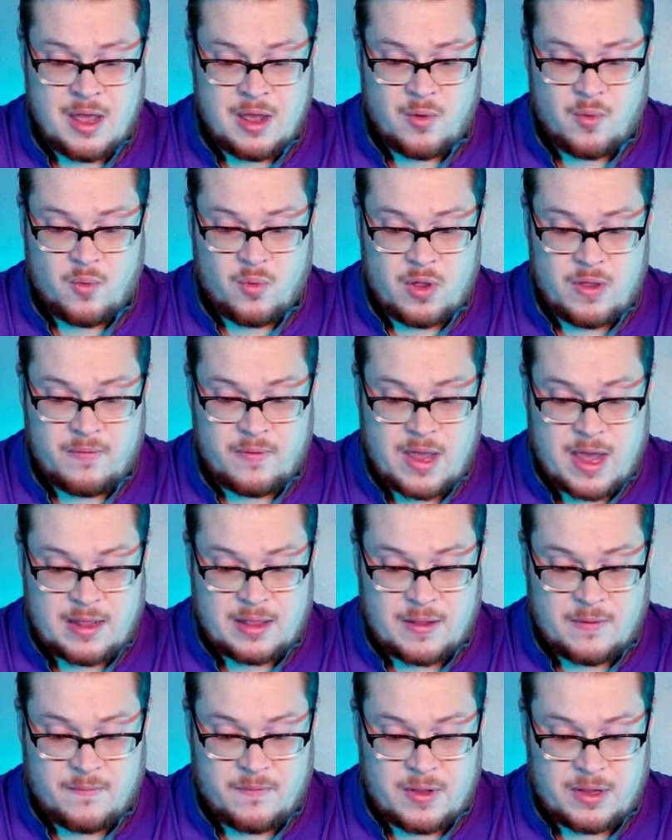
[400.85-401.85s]
We've got
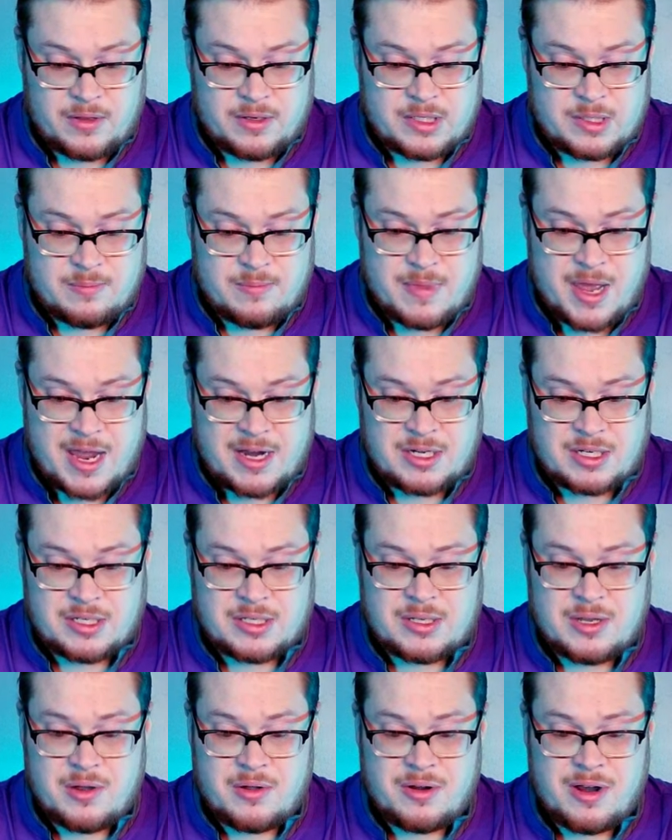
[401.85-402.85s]
the Villain's Magic
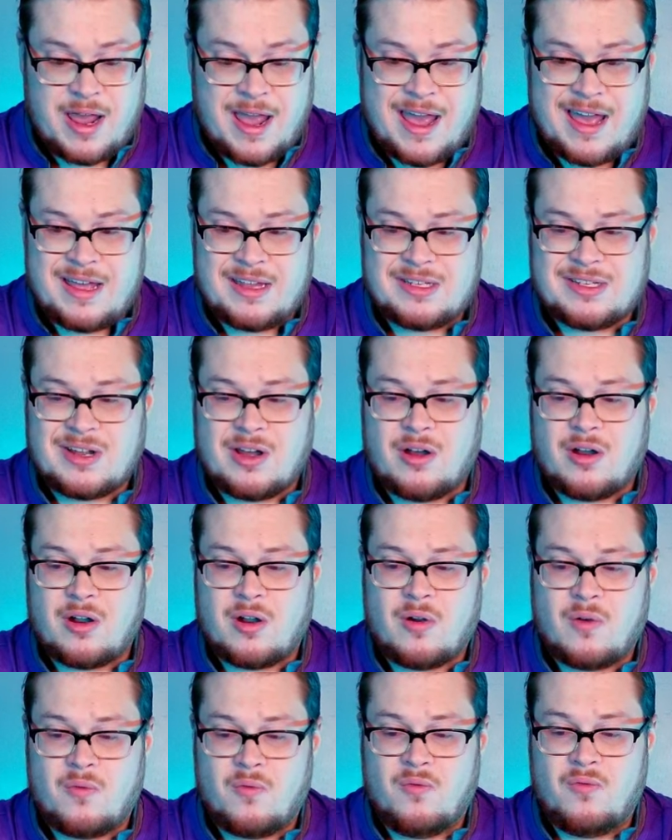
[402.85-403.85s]
Stone as our
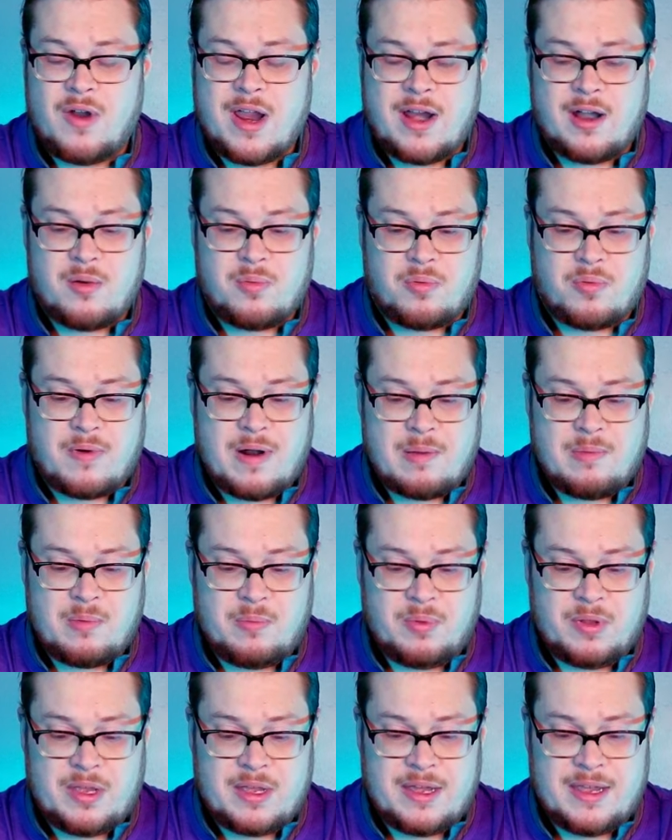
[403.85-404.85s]
rare,
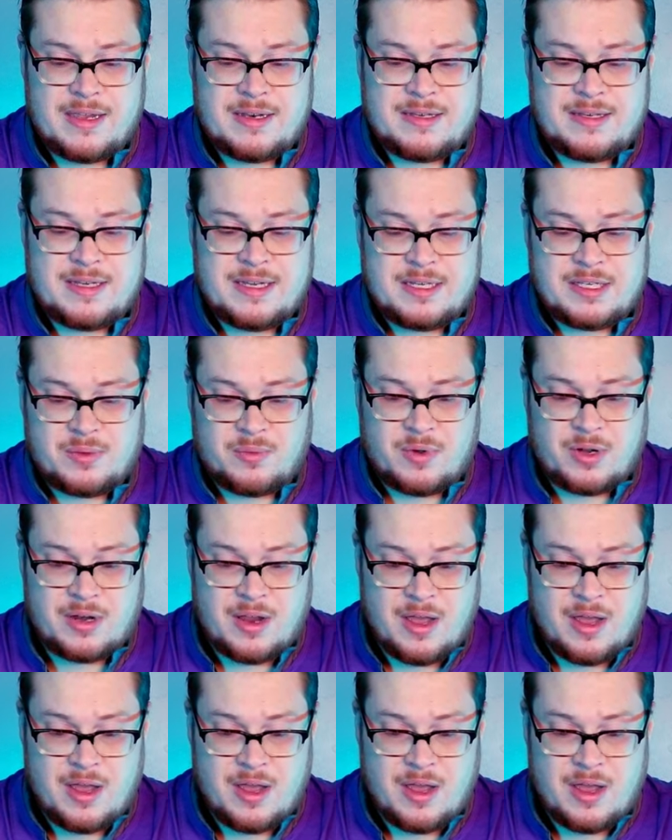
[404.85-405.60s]
probably a decent one,